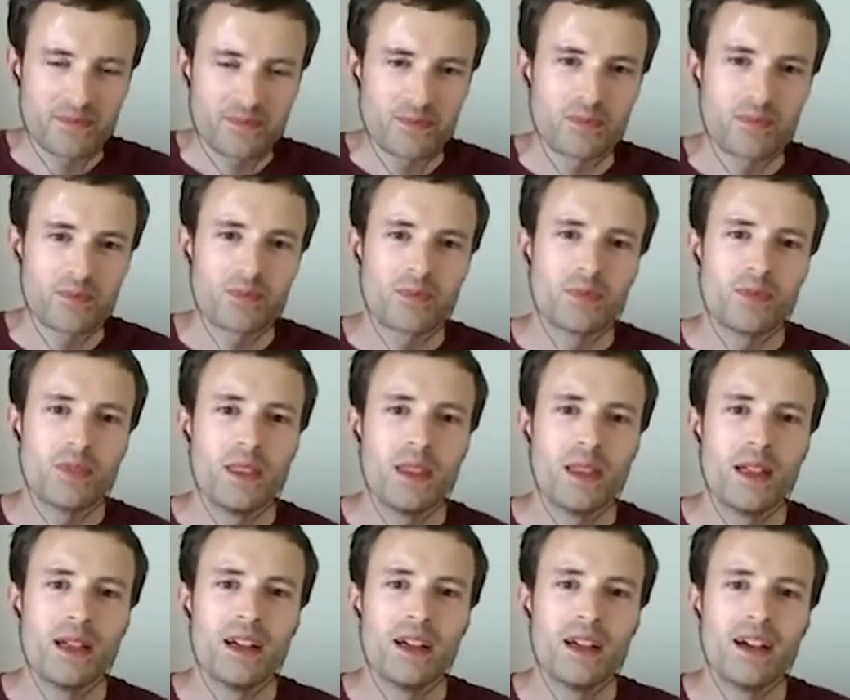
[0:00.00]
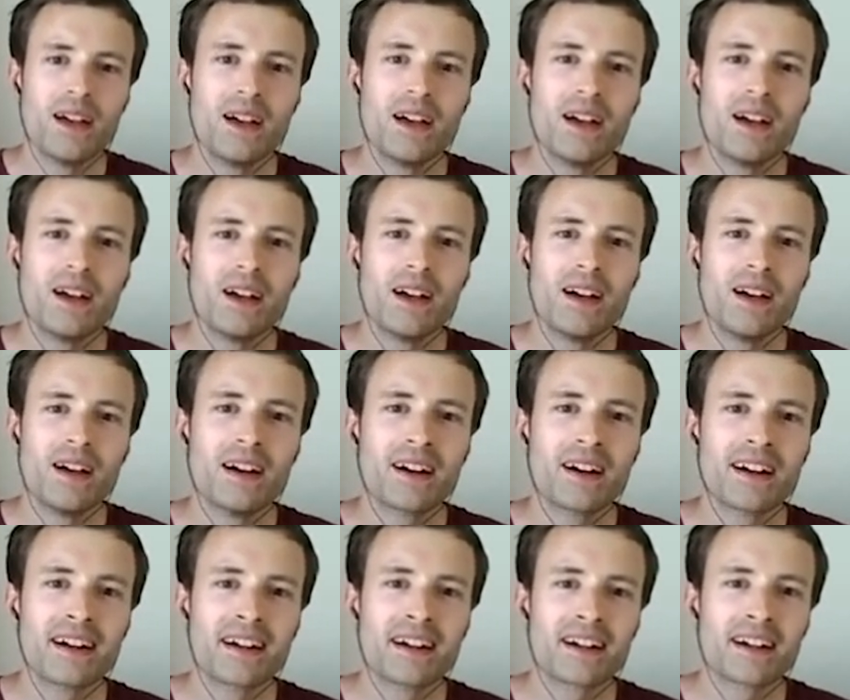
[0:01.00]

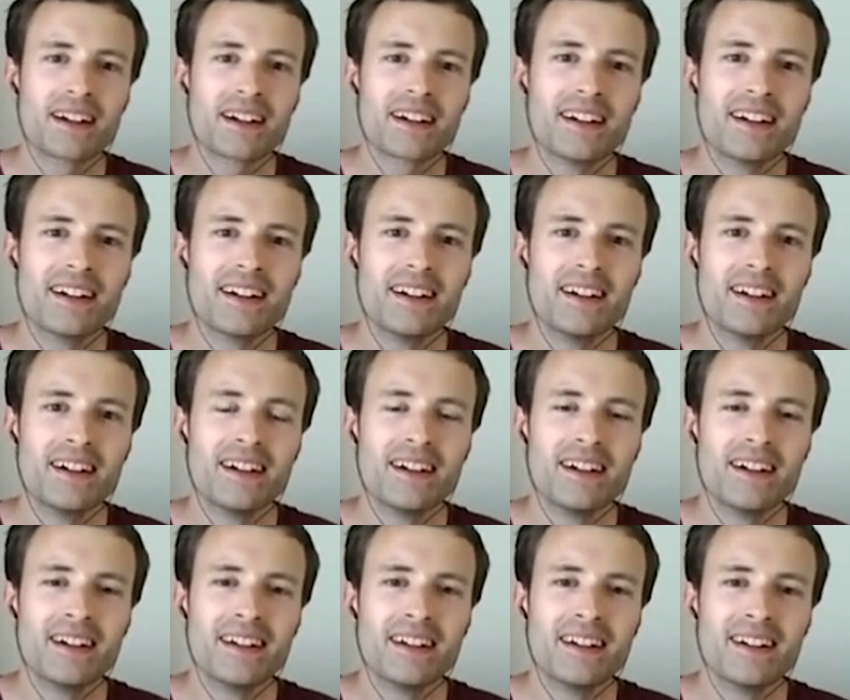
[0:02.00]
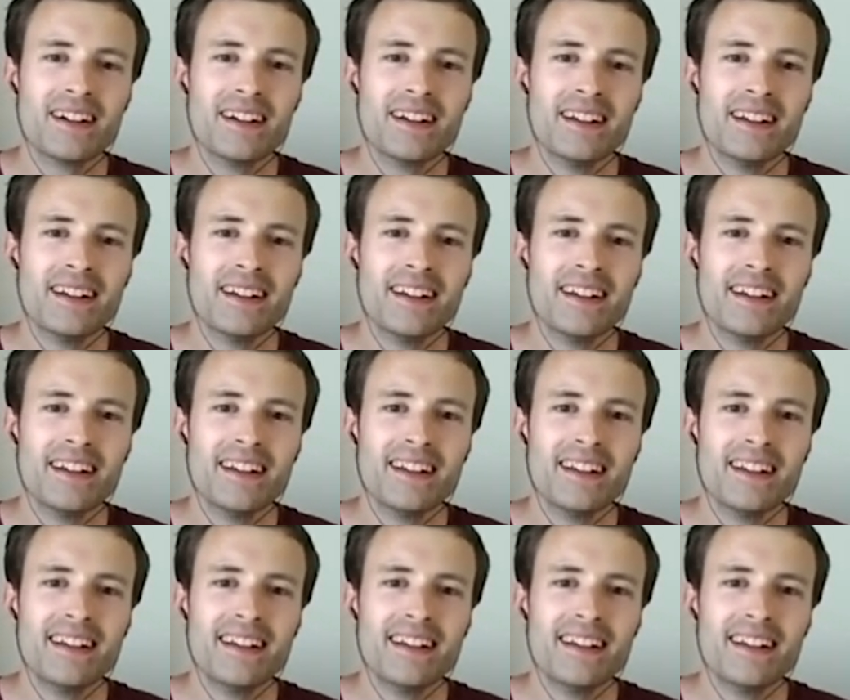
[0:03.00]

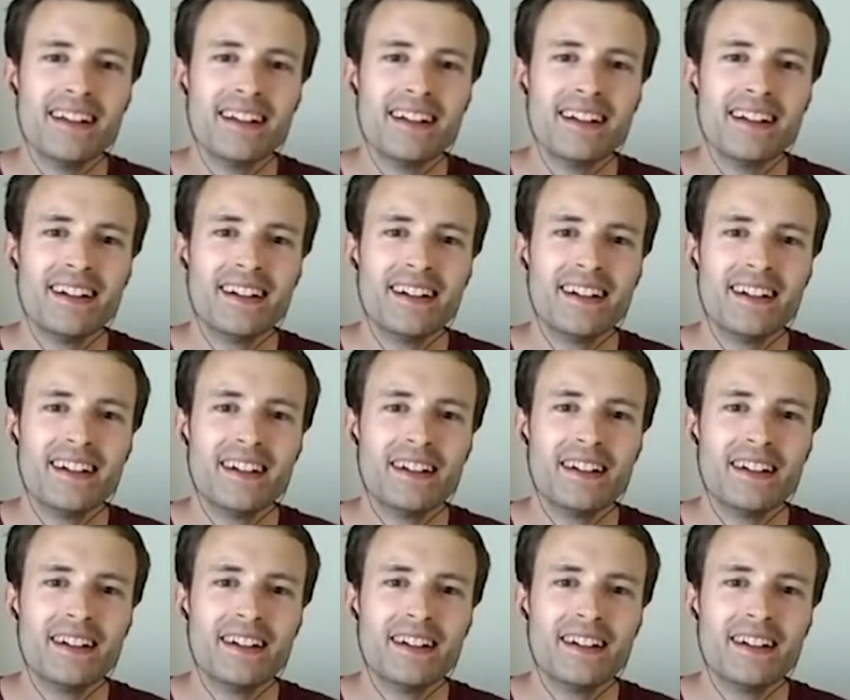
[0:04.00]
No words are spoken by the person on screen.